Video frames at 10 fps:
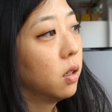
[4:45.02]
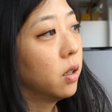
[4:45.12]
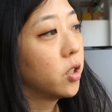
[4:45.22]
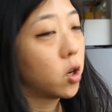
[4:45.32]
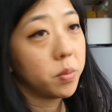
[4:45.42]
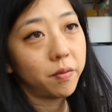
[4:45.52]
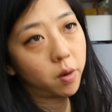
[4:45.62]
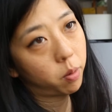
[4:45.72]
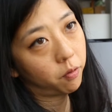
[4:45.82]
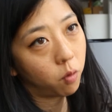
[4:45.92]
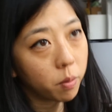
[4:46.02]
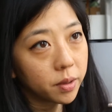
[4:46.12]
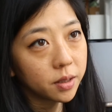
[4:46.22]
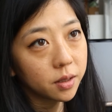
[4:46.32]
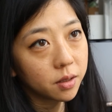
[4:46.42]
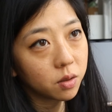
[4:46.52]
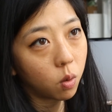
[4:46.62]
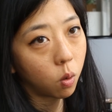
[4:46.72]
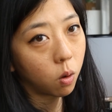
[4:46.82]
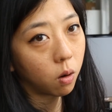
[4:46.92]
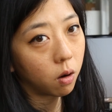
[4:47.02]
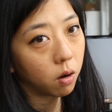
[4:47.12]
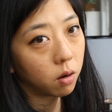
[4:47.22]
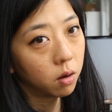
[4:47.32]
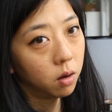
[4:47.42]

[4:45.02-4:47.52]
in terms of their performance or